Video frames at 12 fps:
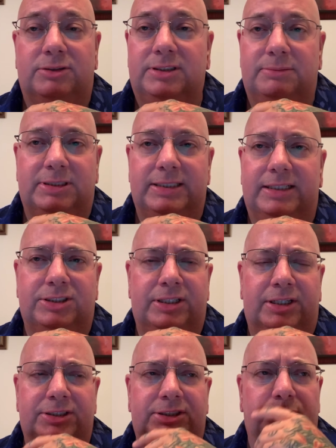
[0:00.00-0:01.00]
no
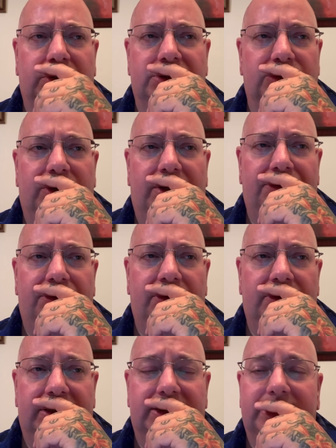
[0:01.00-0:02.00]
substantiation
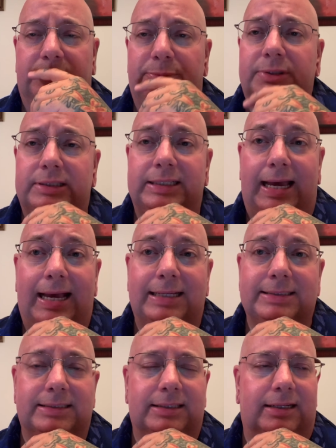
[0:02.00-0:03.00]
whatsoever. It's completely
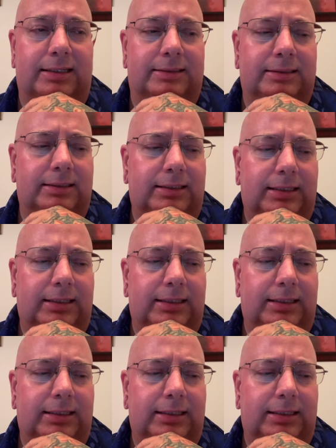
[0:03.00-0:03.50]
asinine.